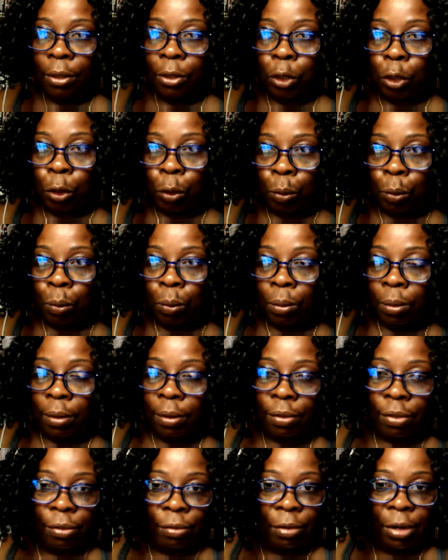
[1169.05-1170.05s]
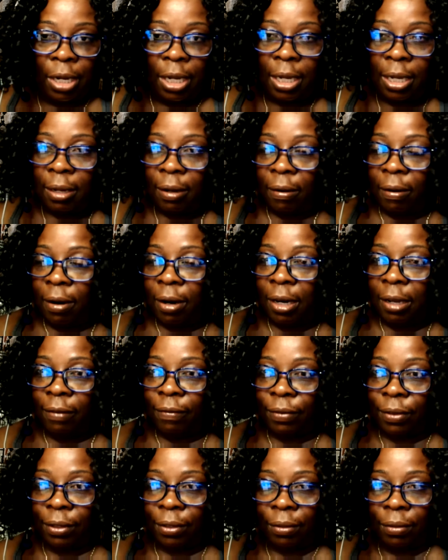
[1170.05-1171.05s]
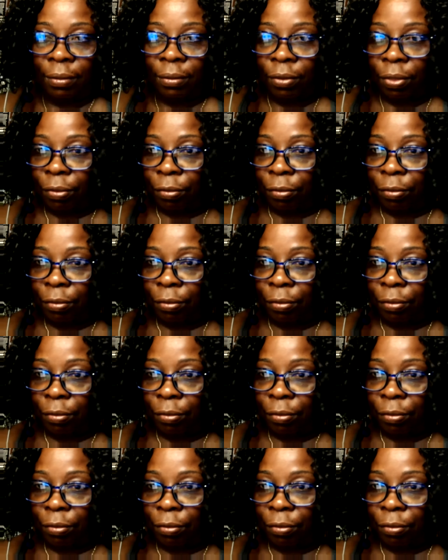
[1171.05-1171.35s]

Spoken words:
two, three, or even